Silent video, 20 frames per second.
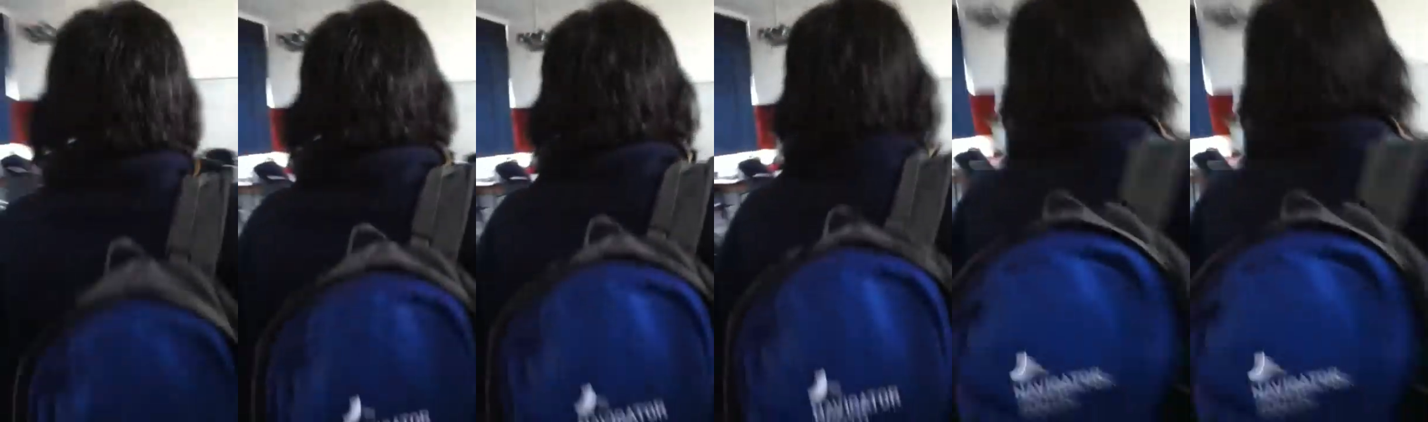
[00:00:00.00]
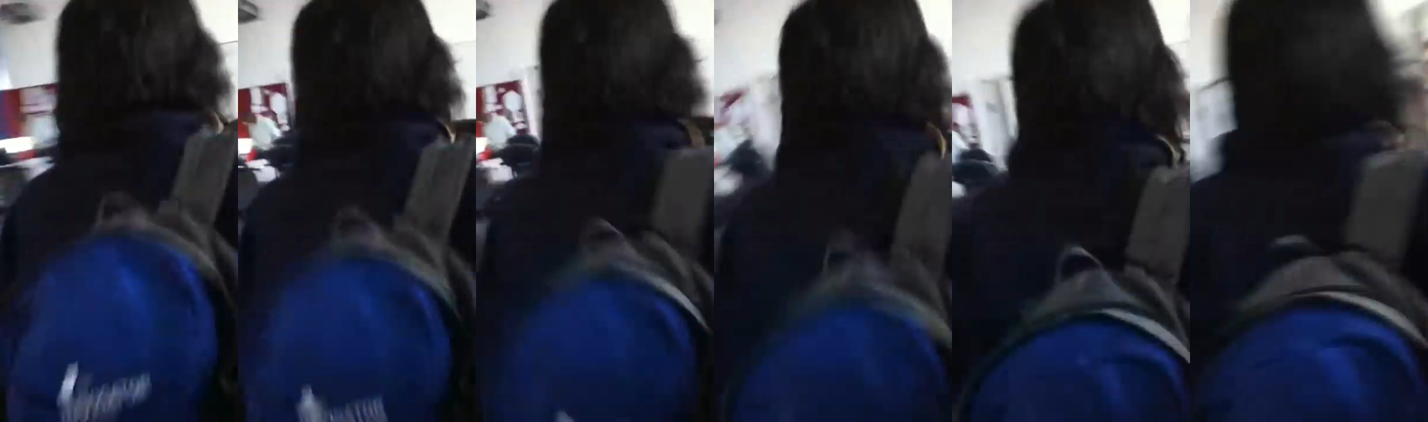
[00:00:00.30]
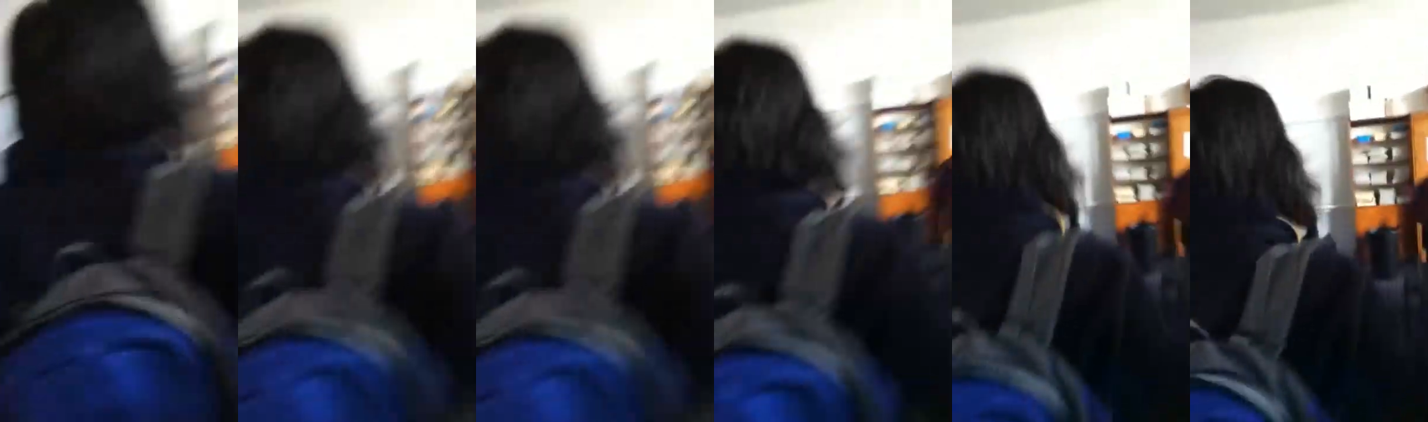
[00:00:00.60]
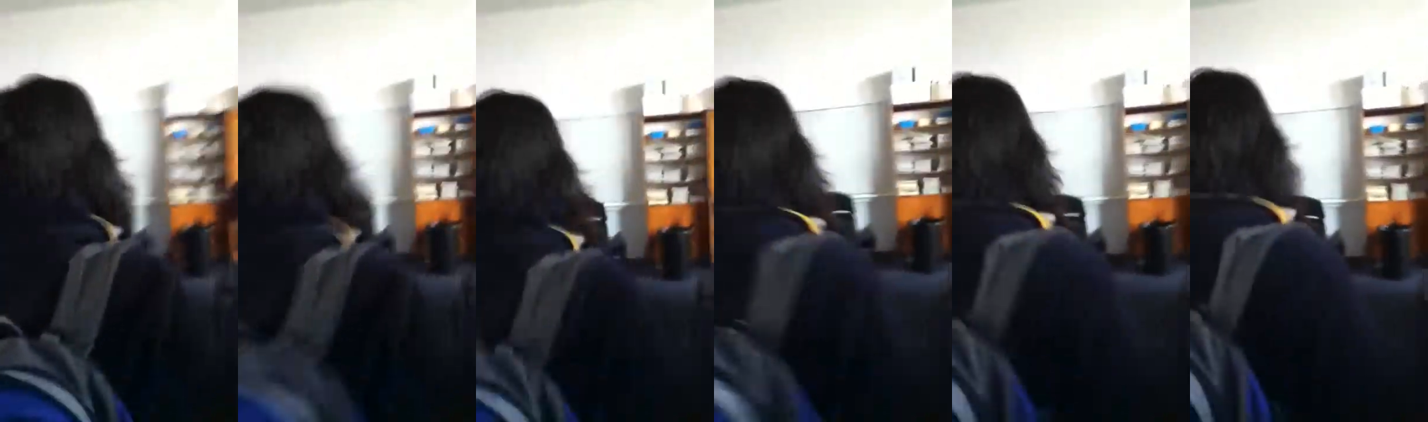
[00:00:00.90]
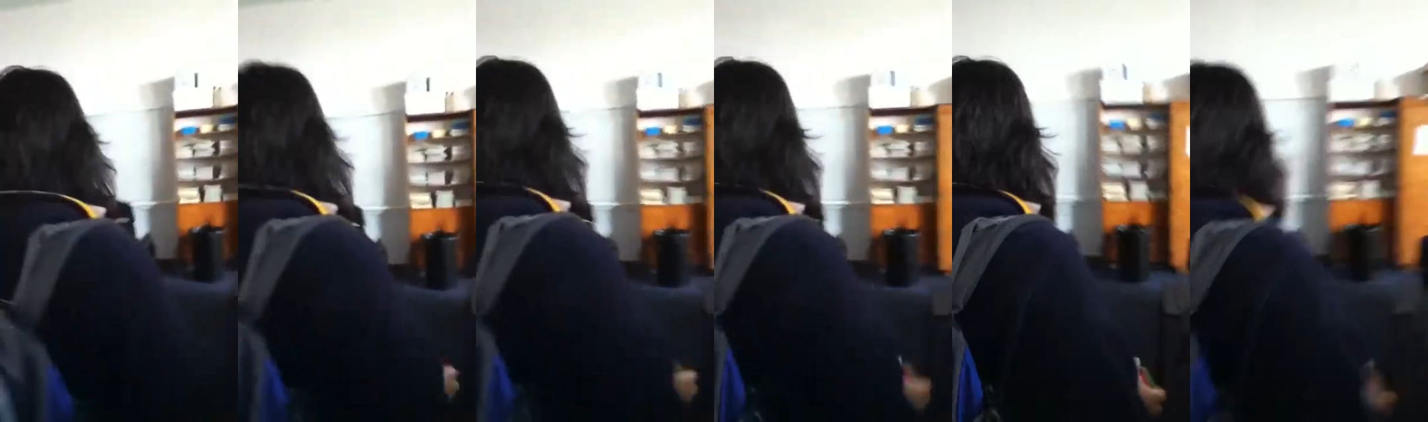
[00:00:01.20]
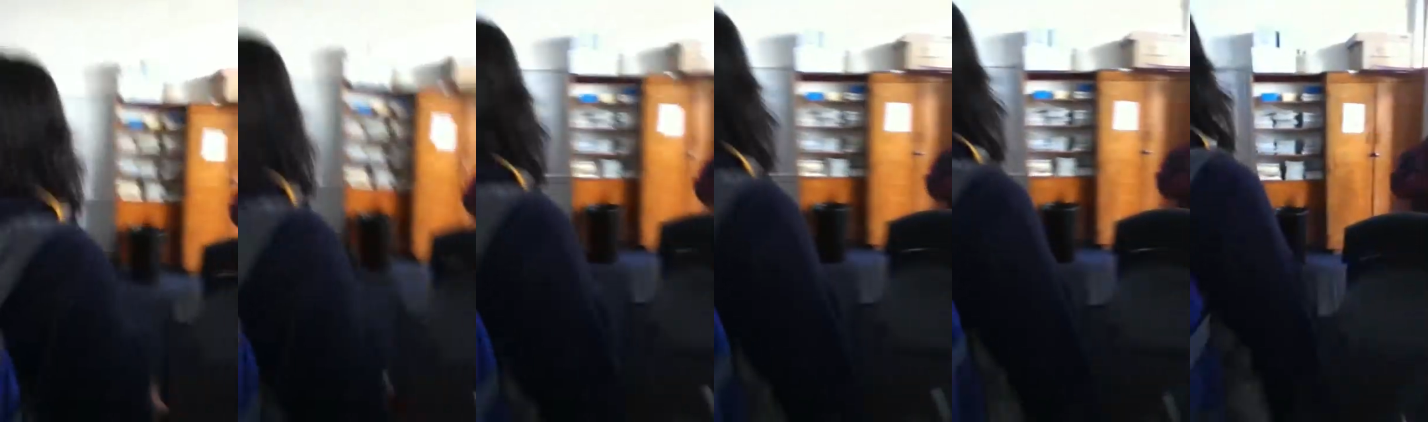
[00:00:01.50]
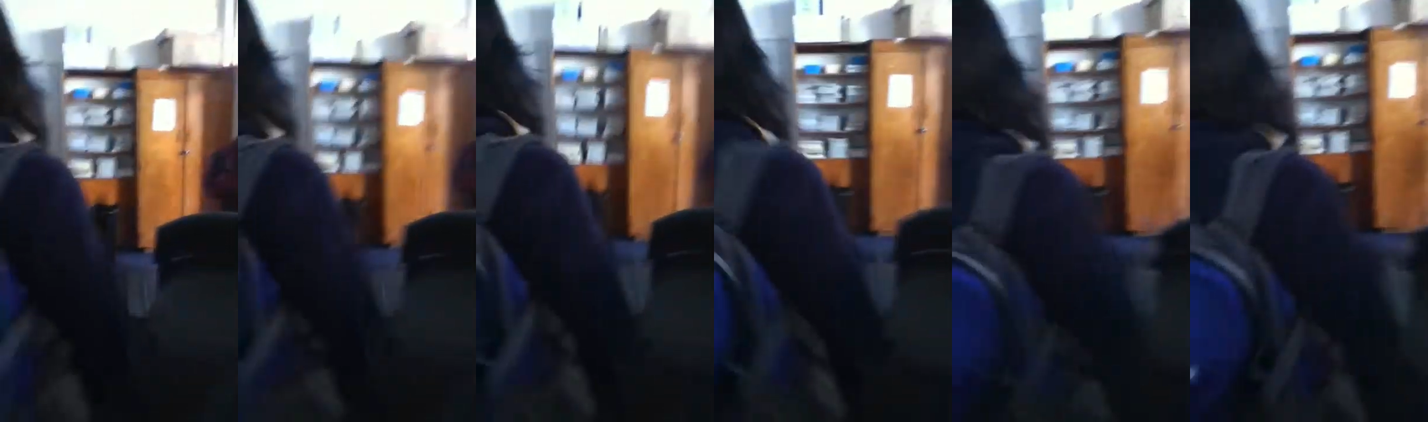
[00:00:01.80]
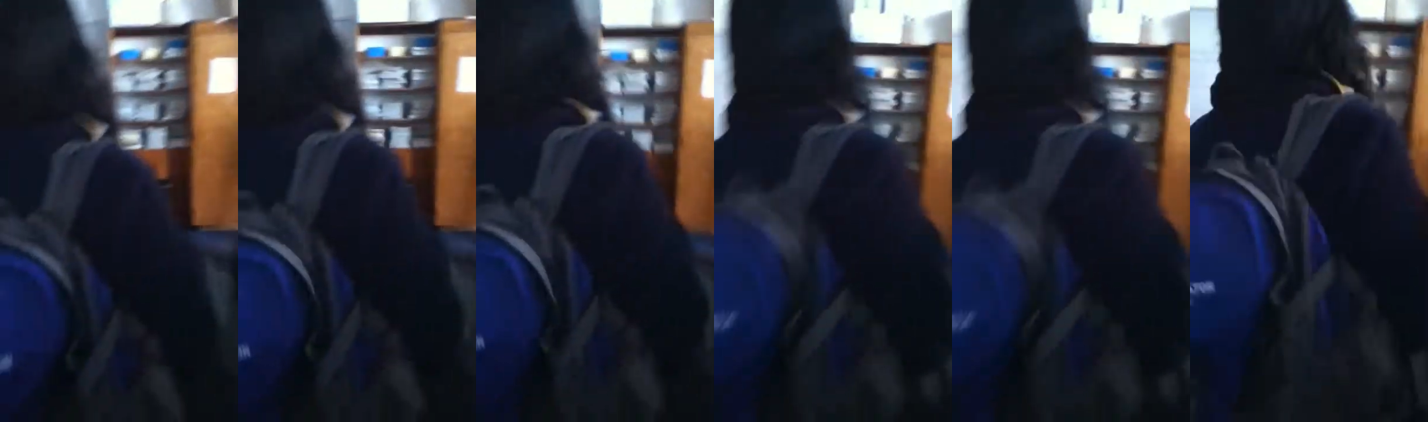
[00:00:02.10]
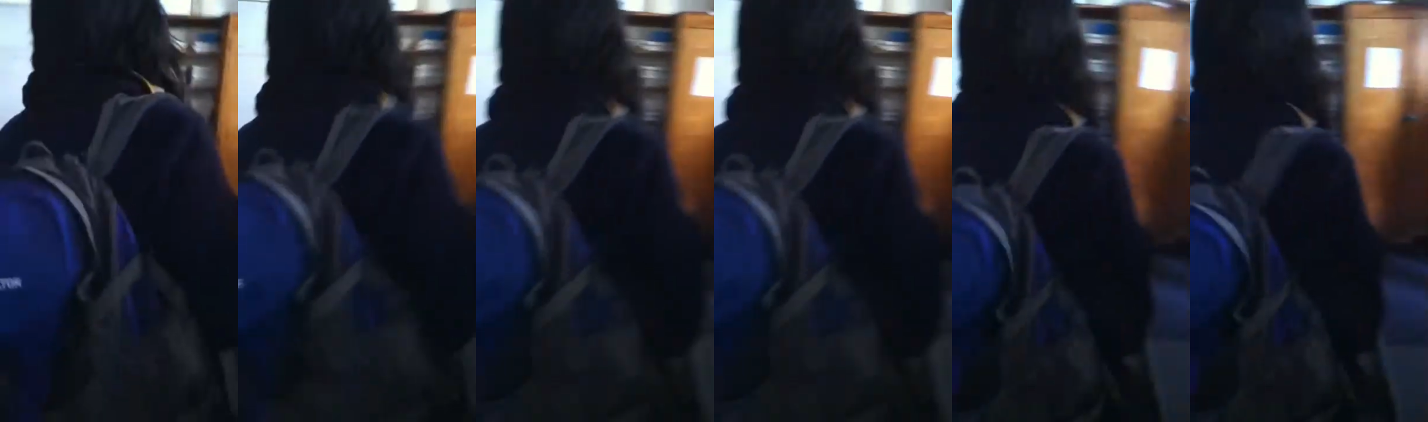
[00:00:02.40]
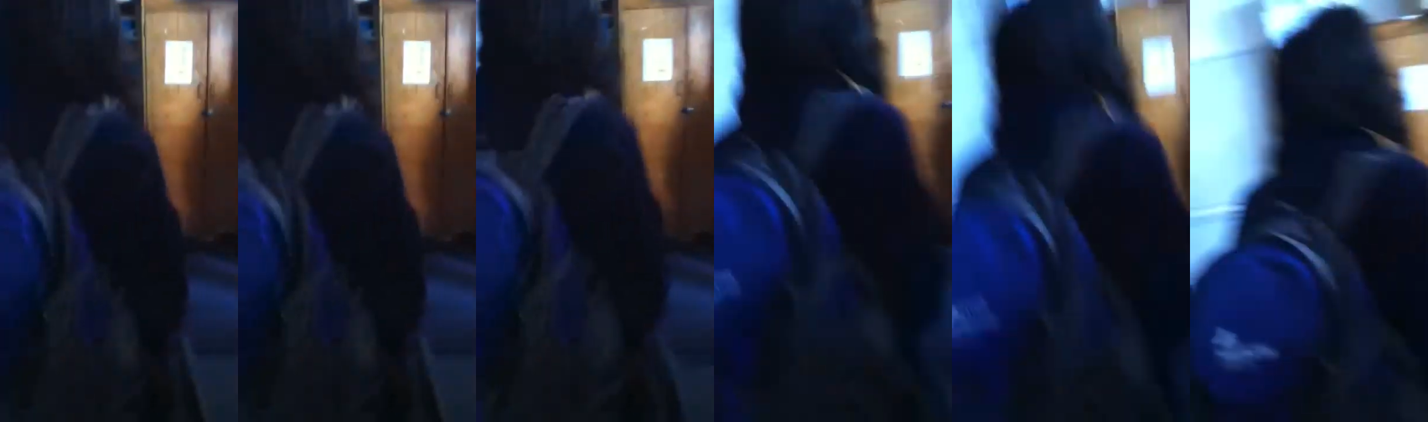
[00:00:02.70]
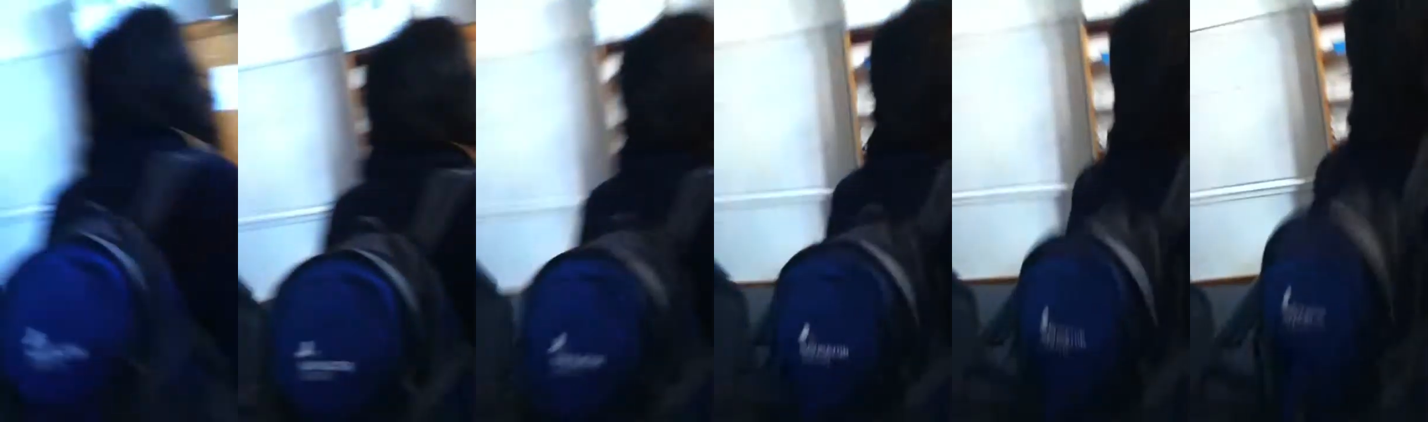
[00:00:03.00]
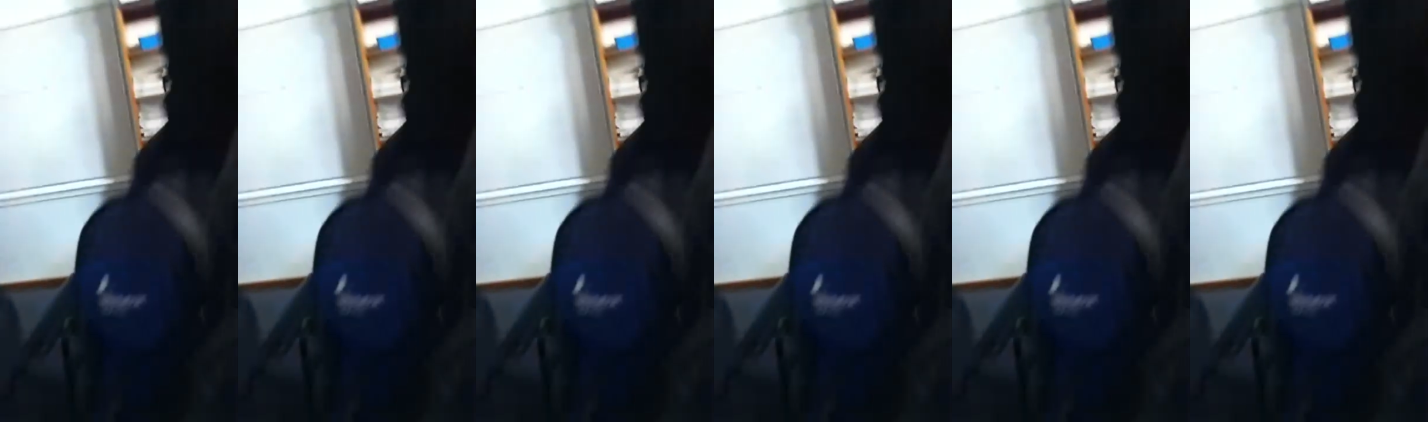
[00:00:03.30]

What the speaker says: Nobody's mouth can be seen.